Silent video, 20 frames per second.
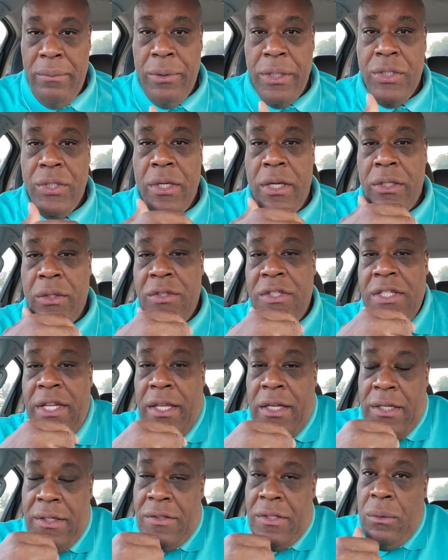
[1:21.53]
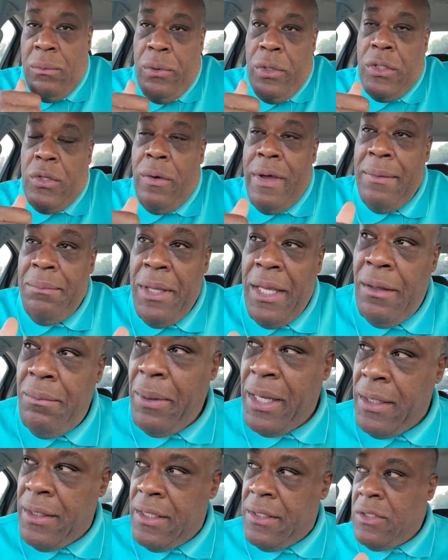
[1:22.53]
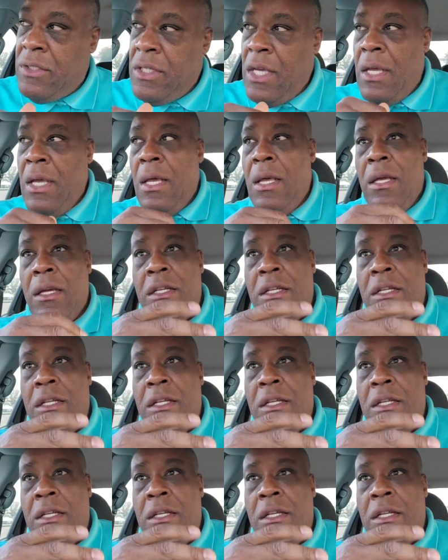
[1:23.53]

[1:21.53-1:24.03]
I want you to understand this. And what do I mean by this?